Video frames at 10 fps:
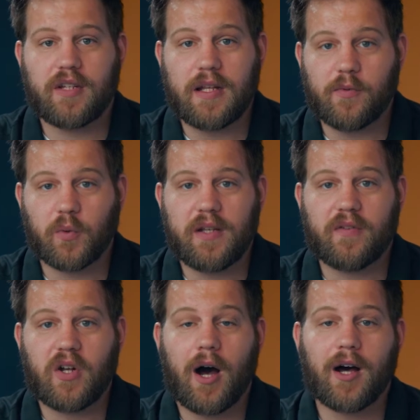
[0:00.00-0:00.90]
Teams will
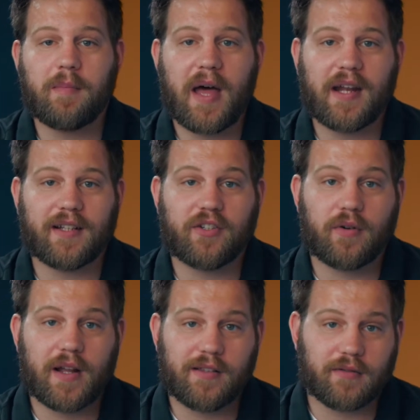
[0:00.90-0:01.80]
even automatically
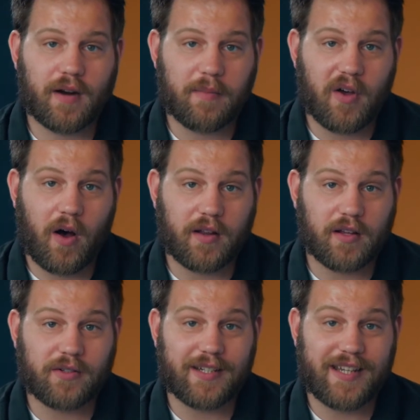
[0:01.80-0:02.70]
transcribe the
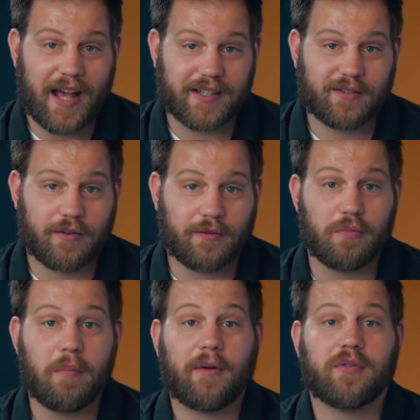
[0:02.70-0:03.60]
audio to text
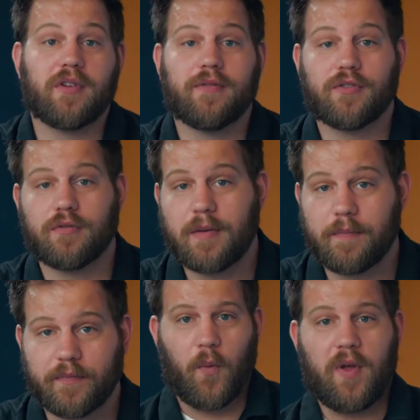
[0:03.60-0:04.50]
through Microsoft
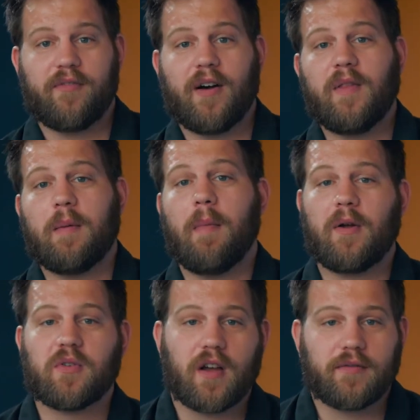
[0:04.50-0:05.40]
Stream. We have found that
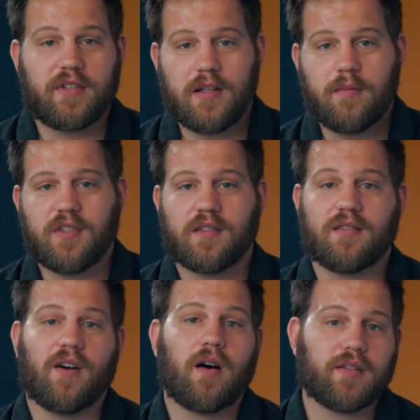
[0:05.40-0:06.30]
Microsoft Teams is
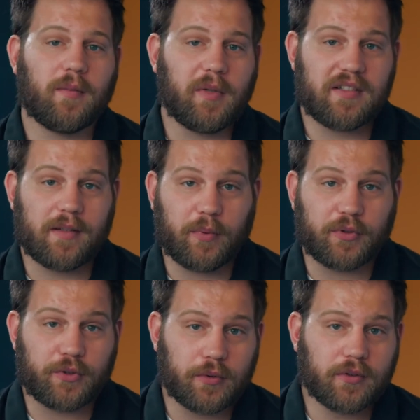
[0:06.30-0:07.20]
an awesomely simple
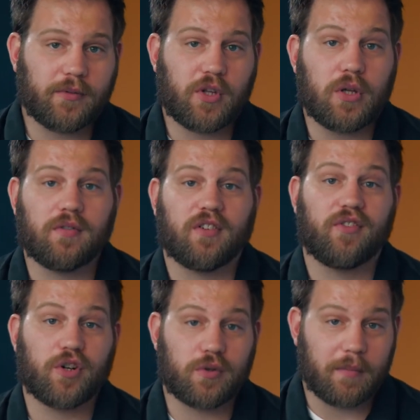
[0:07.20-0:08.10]
tool to use for virtual